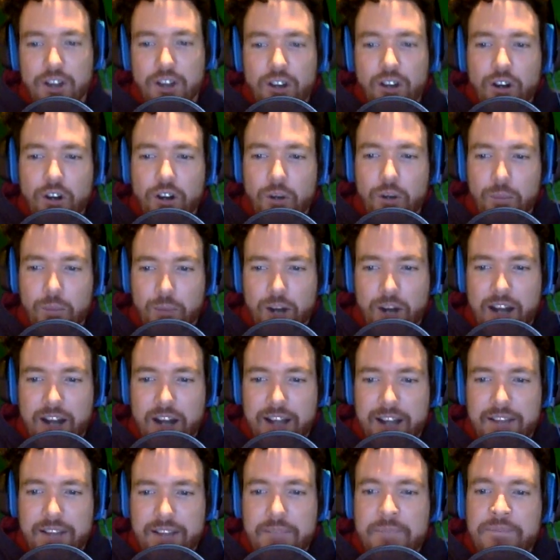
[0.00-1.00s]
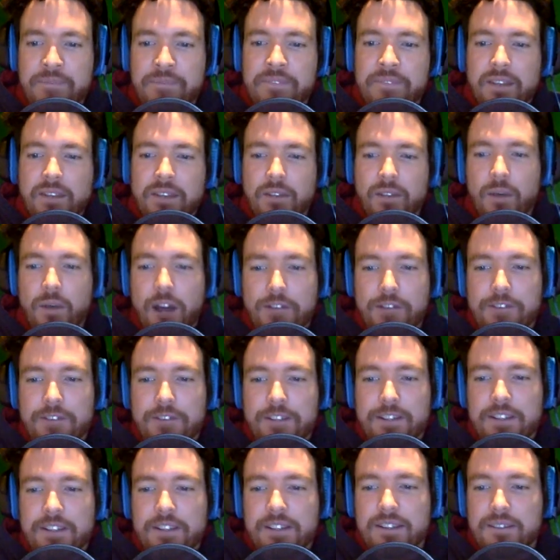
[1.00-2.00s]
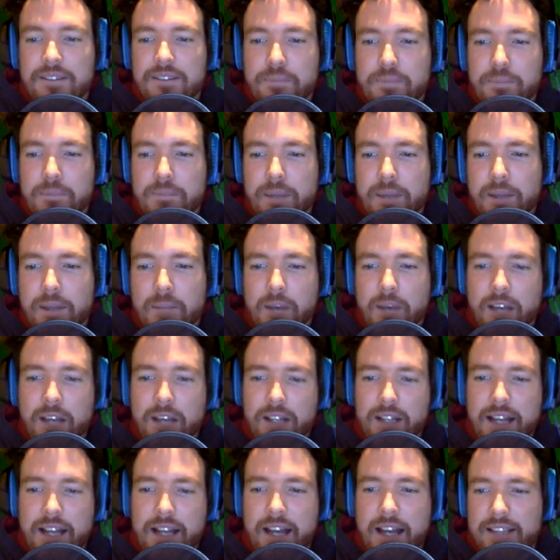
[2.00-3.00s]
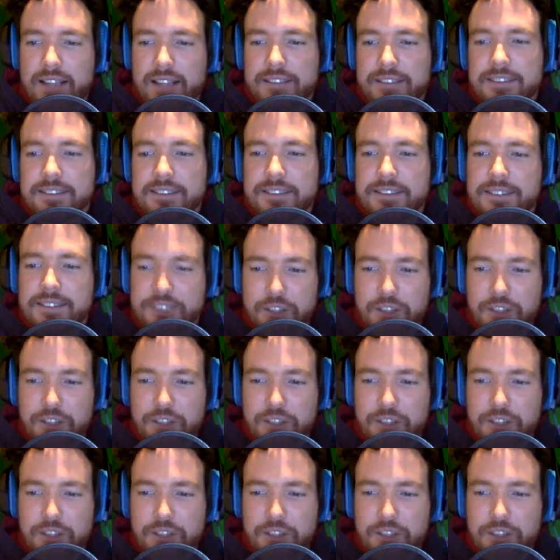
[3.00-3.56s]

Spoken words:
O'Brien. Ralphie Pangmata asks,